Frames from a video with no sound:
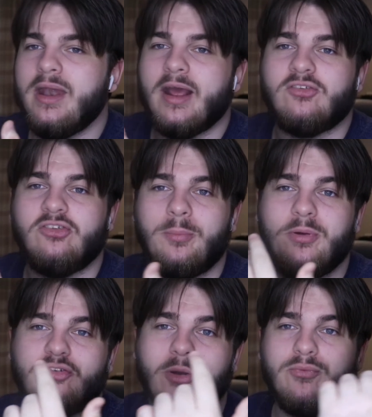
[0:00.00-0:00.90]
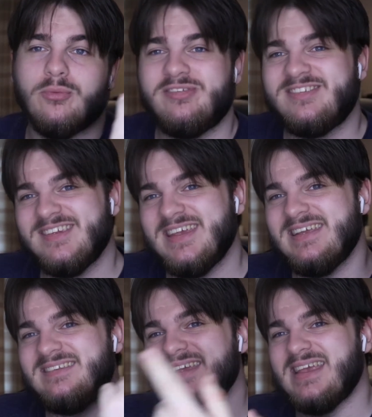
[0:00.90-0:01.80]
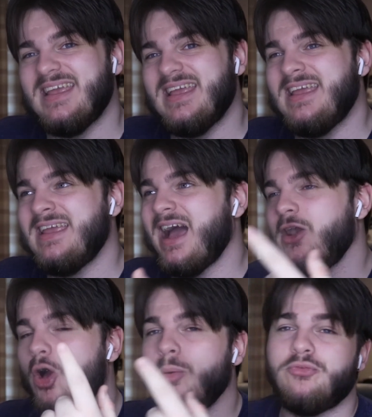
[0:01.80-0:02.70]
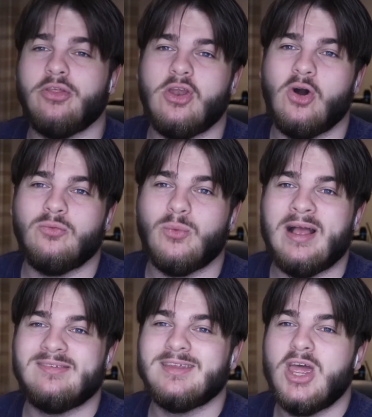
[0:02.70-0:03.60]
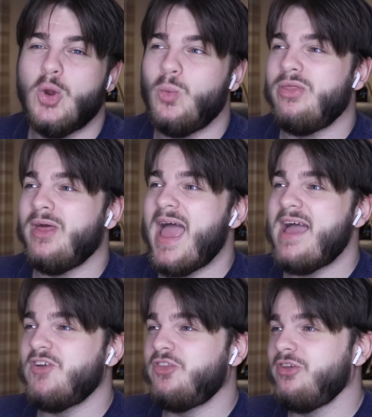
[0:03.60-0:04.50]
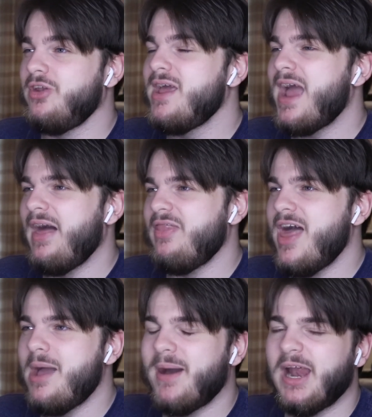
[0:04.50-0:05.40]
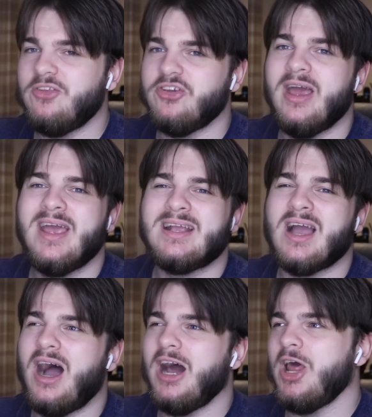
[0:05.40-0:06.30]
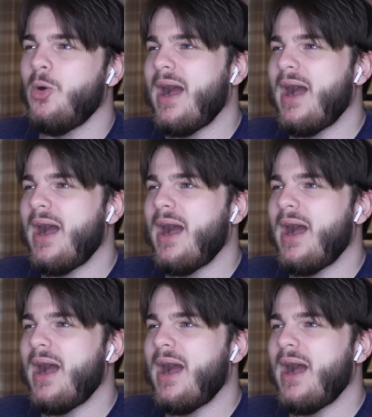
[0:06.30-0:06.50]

Next up, we jump from C to E and up to the northwest with Everton and their manager, Carlo